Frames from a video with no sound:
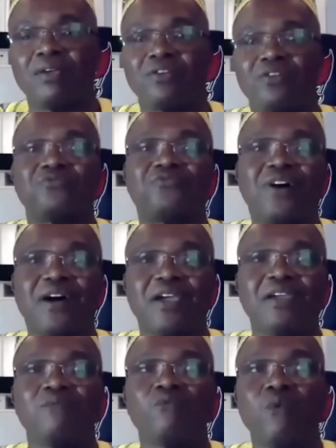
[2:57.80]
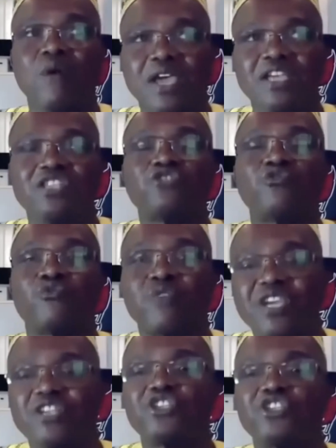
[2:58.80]
to find ways to
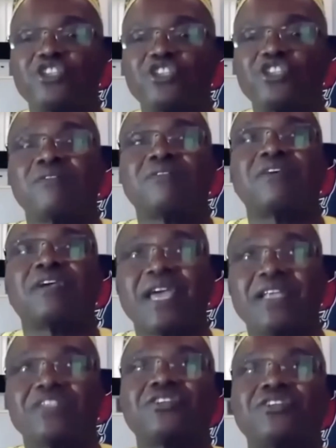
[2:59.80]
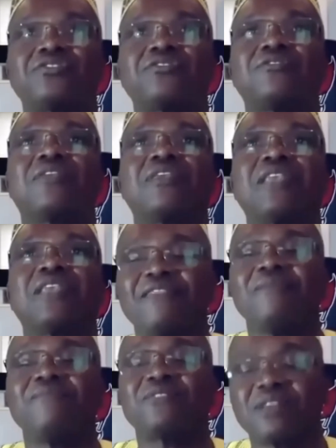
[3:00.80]
reach out to their ancestors, to let
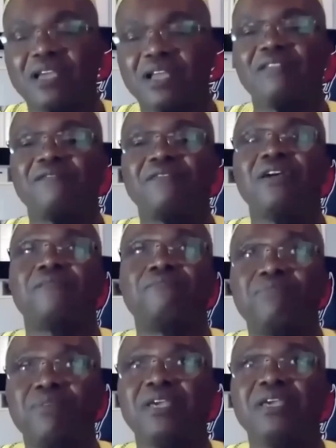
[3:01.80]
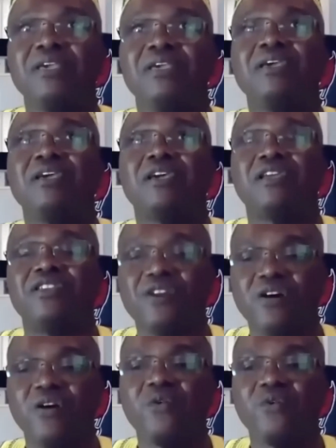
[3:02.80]
themselves be
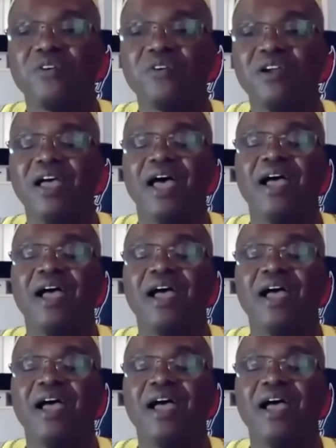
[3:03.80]
known